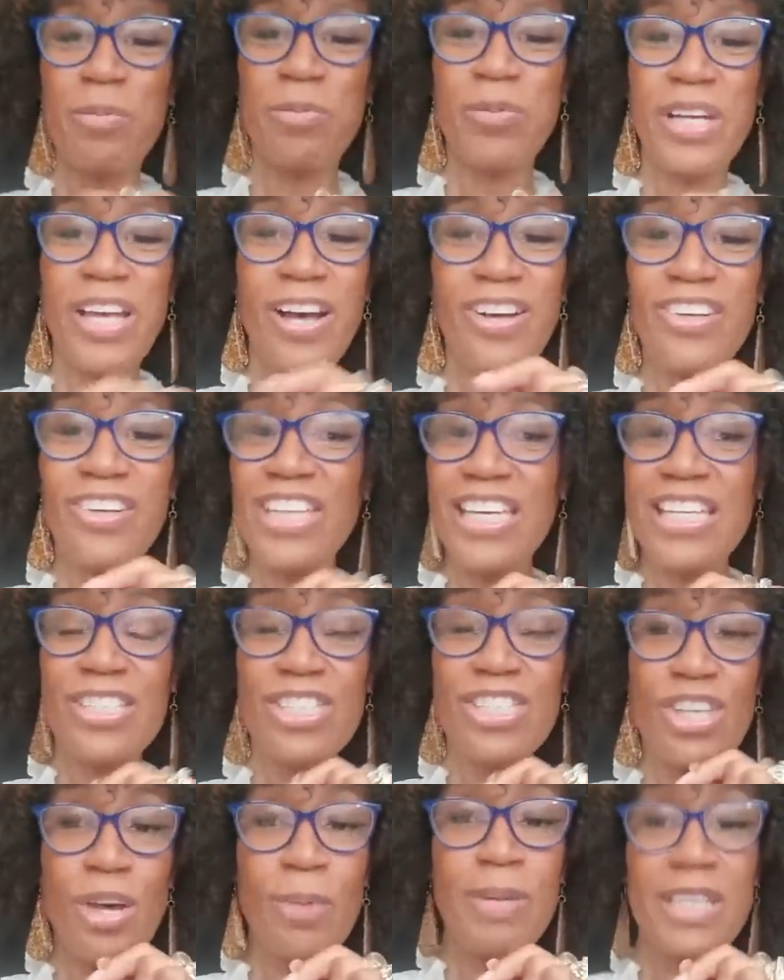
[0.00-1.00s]
We all get
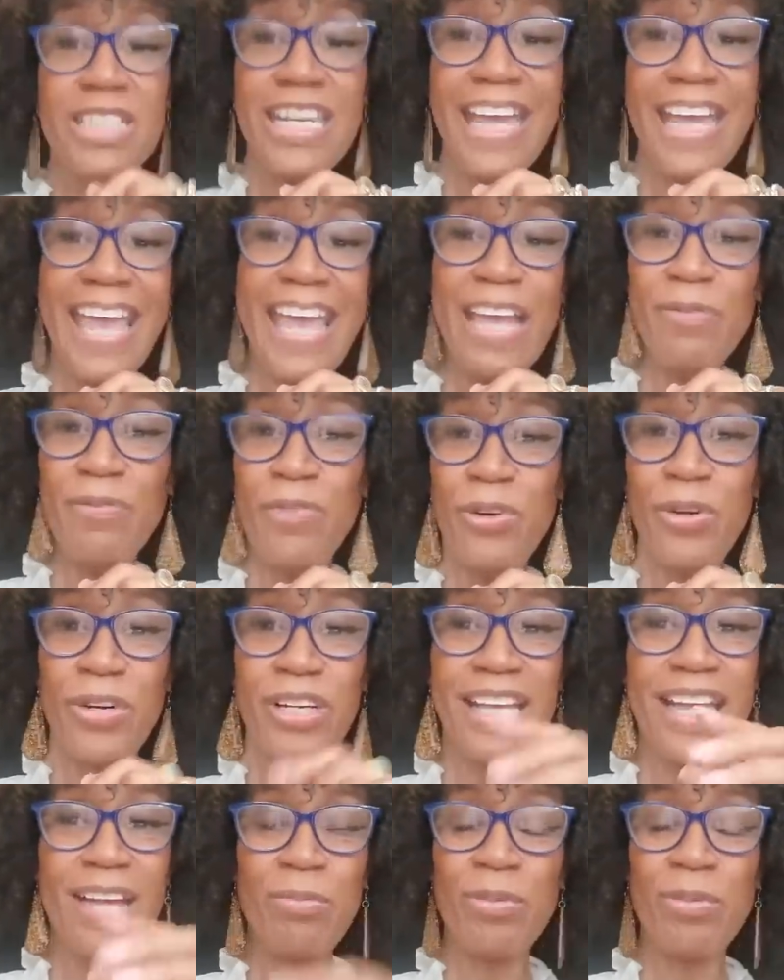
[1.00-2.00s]
so much hate for
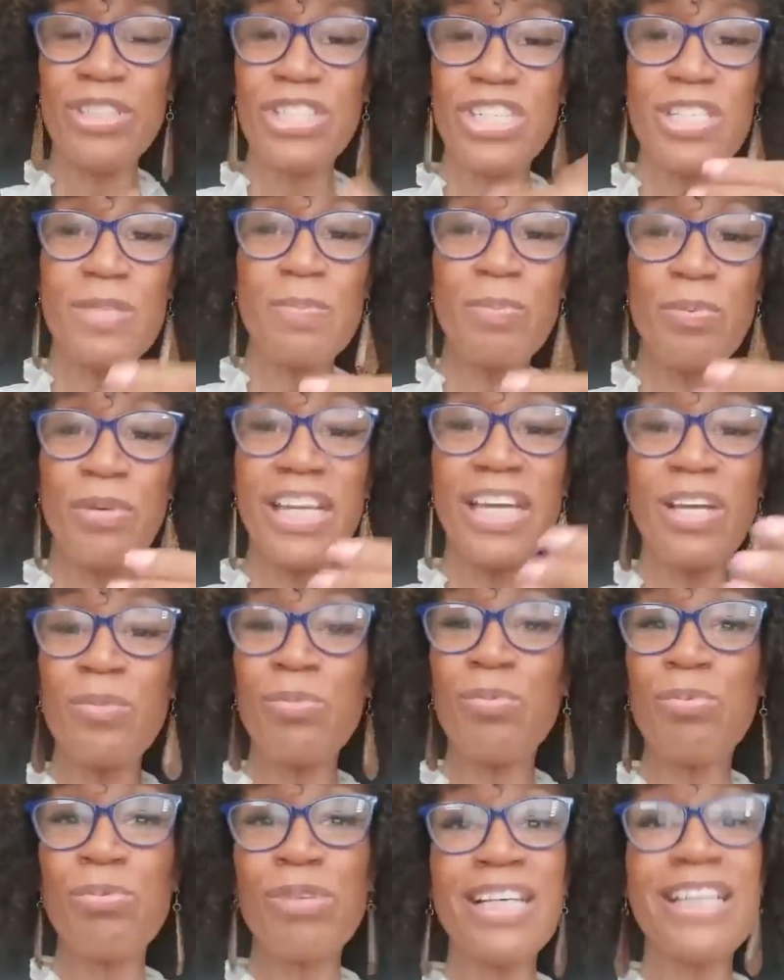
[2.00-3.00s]
it, and we're just
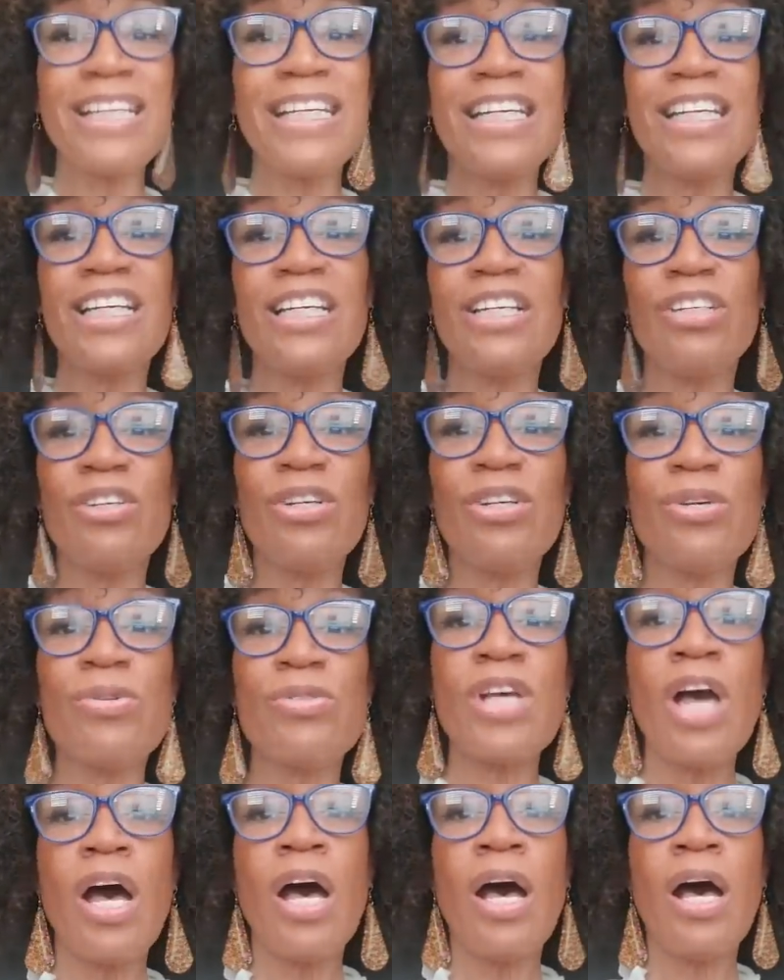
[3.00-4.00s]
bringing really good
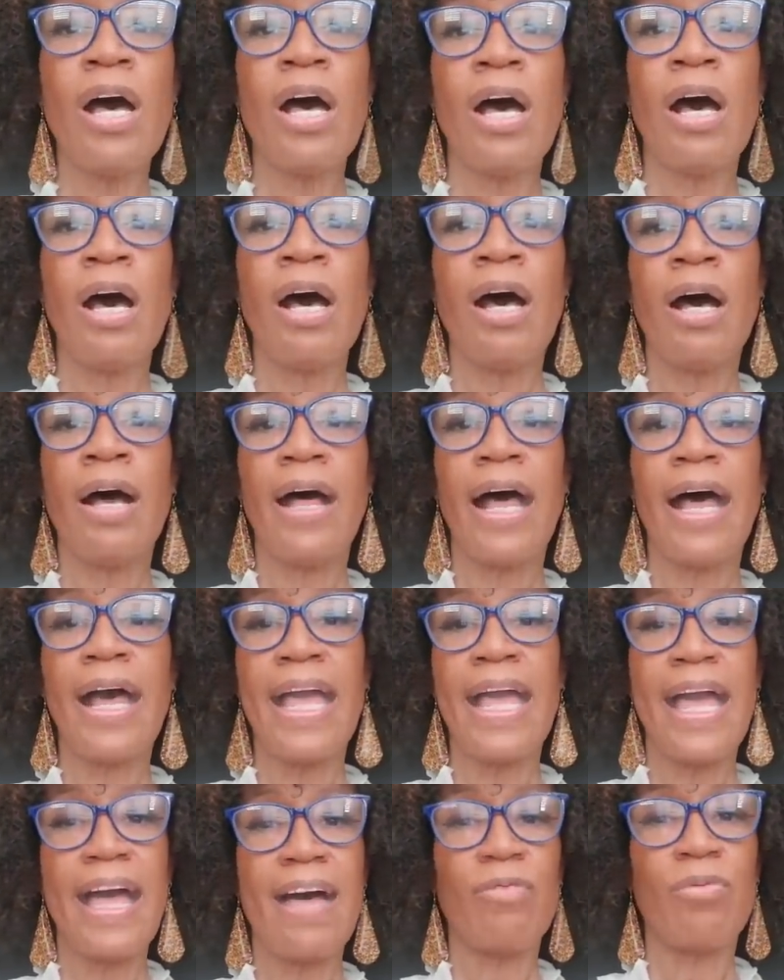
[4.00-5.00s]
news. I
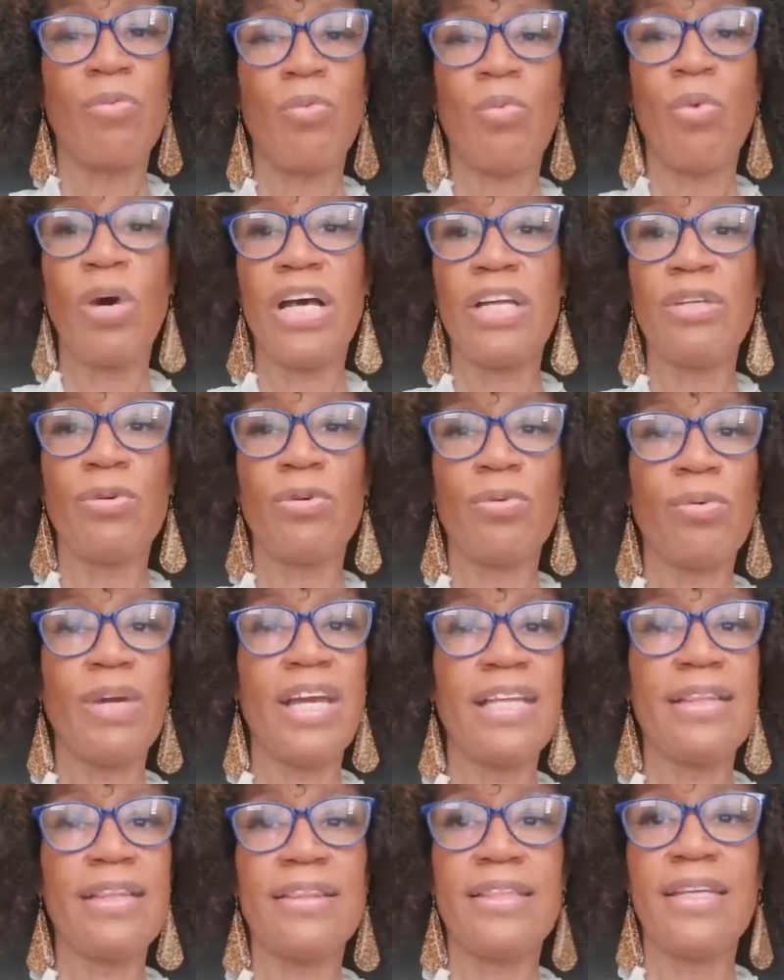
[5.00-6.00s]
have one
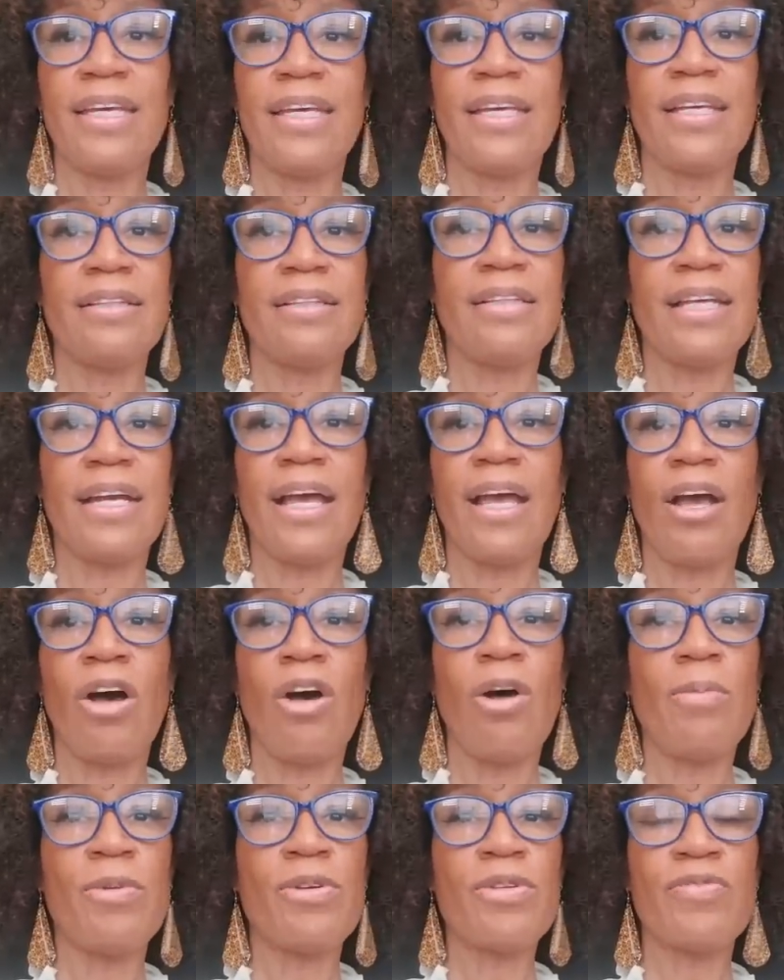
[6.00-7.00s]
great thing that I
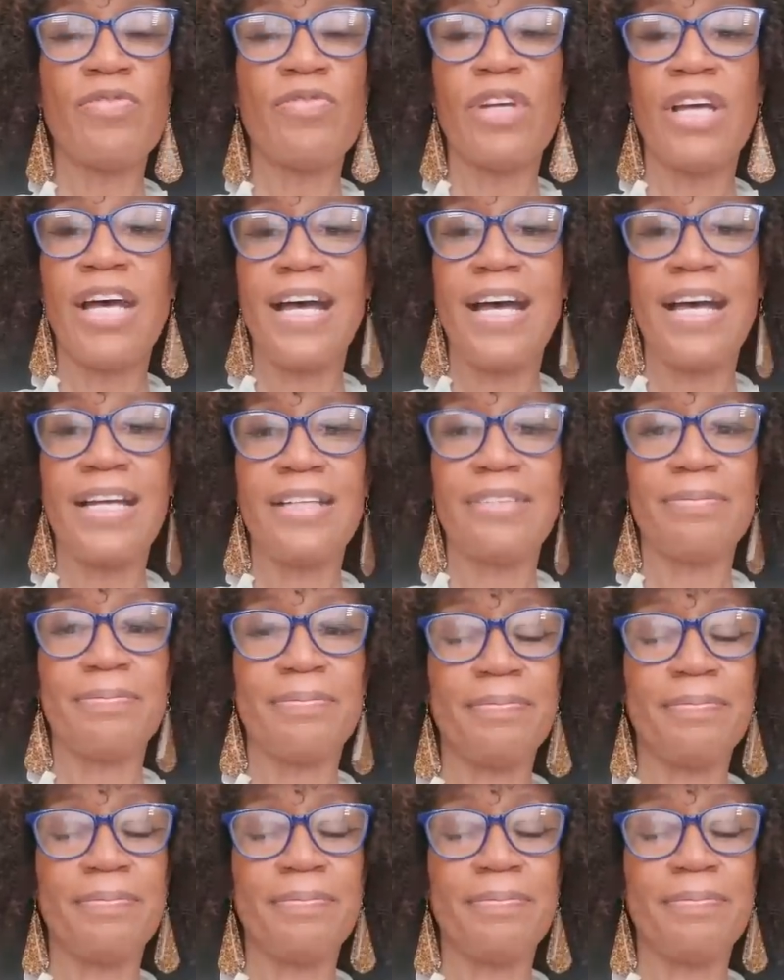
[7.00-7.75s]
almost forgot.